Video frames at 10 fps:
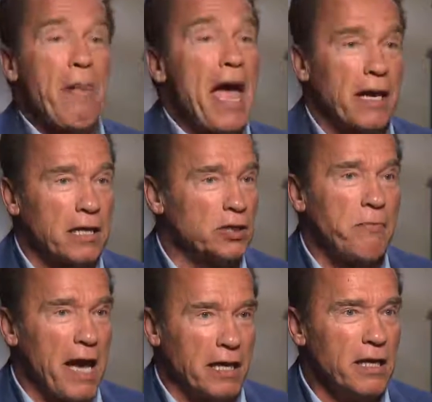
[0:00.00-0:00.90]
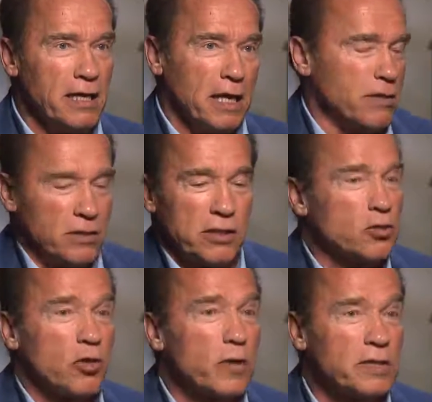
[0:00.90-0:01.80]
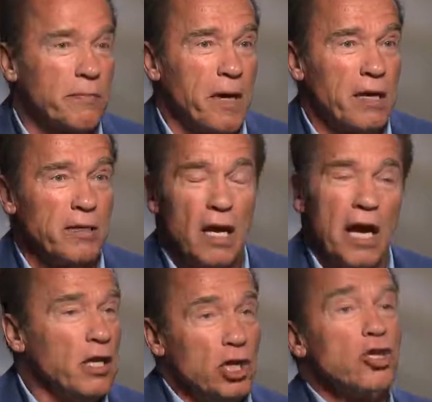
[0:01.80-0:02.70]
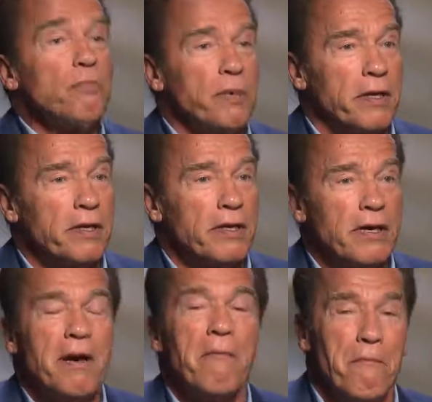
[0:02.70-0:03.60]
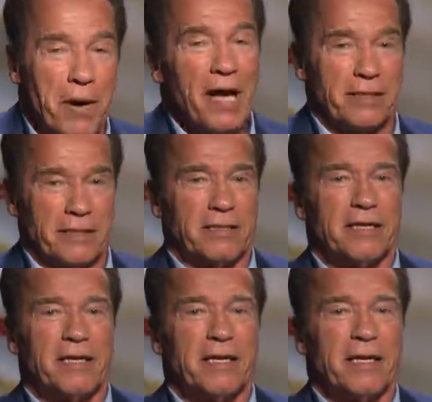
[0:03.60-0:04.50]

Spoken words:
bang, he's back in again. There's no two ways about it, and he should be. But